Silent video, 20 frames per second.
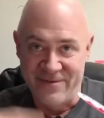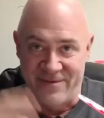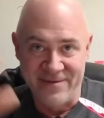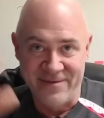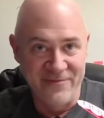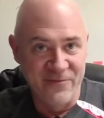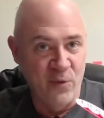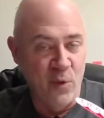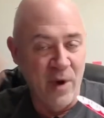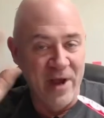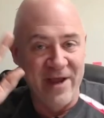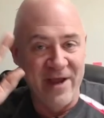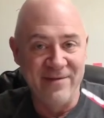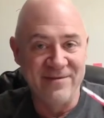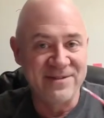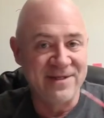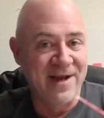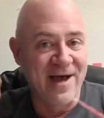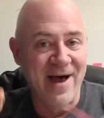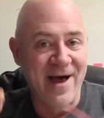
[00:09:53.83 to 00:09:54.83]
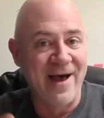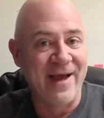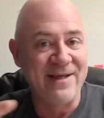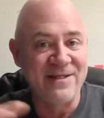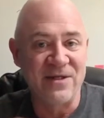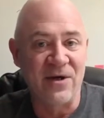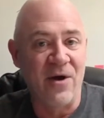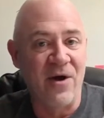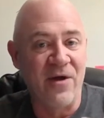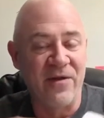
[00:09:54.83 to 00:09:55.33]
waves and highs
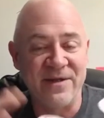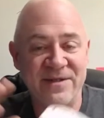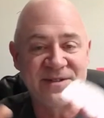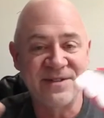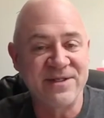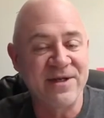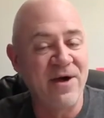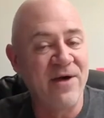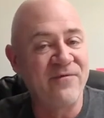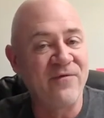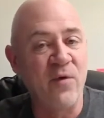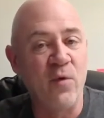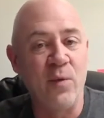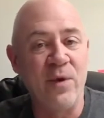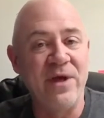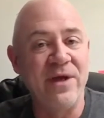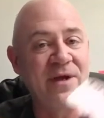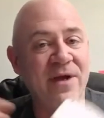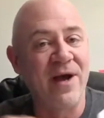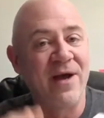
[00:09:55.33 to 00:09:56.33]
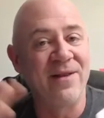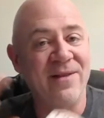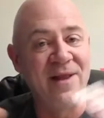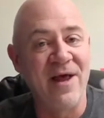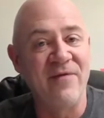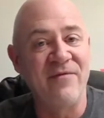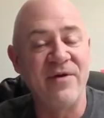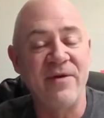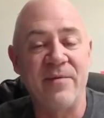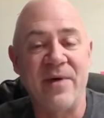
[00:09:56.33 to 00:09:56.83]
and all this stuff a week. I
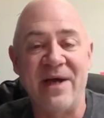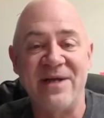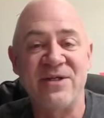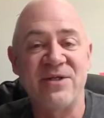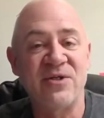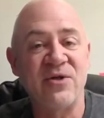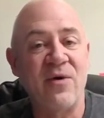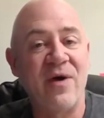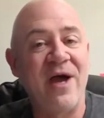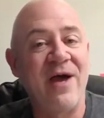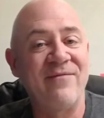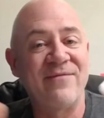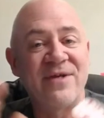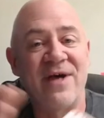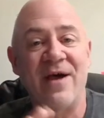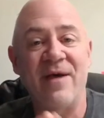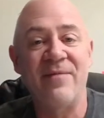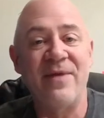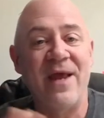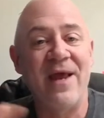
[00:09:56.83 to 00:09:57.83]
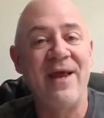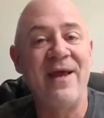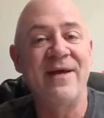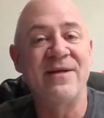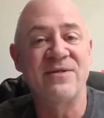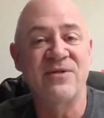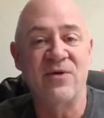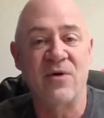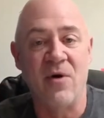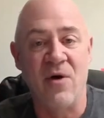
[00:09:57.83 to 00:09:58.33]
love it. I just don't have time to
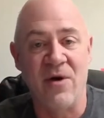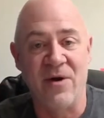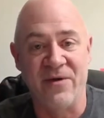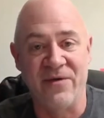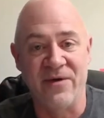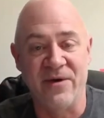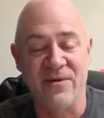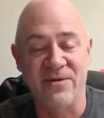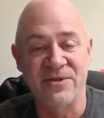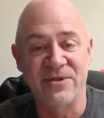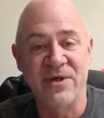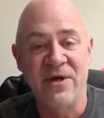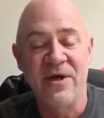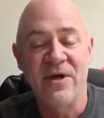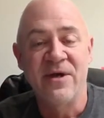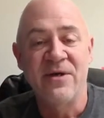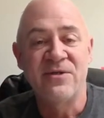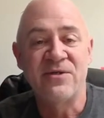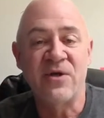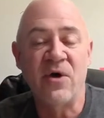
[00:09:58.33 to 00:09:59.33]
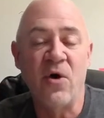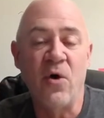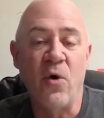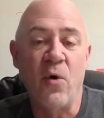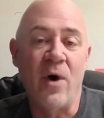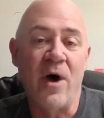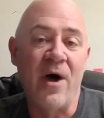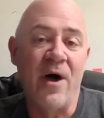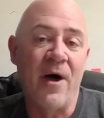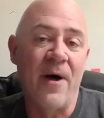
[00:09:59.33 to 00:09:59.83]
answer all of those.
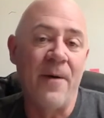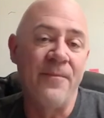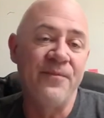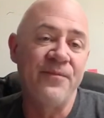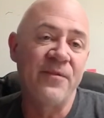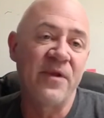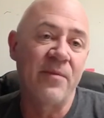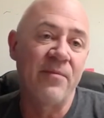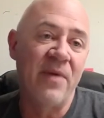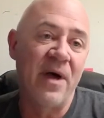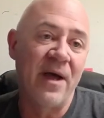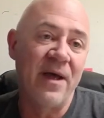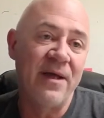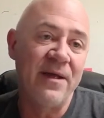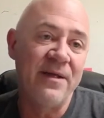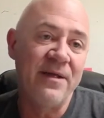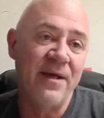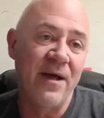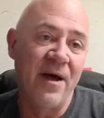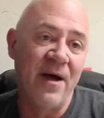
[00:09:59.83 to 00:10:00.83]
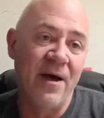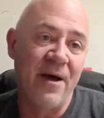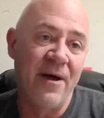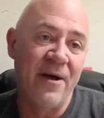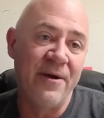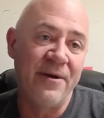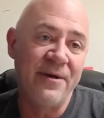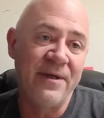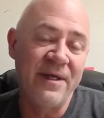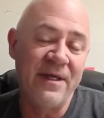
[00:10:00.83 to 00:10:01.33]
So um, my
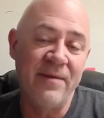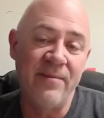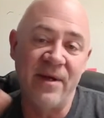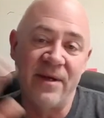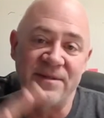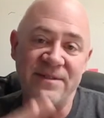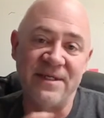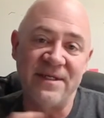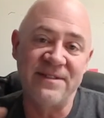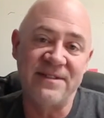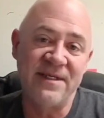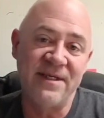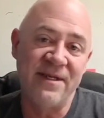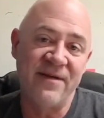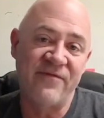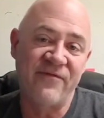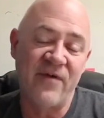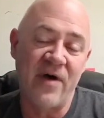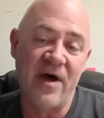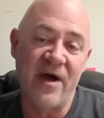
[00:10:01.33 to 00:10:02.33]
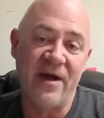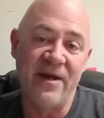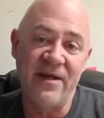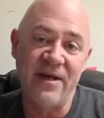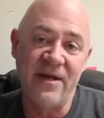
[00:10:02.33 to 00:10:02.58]
uh, is easy to find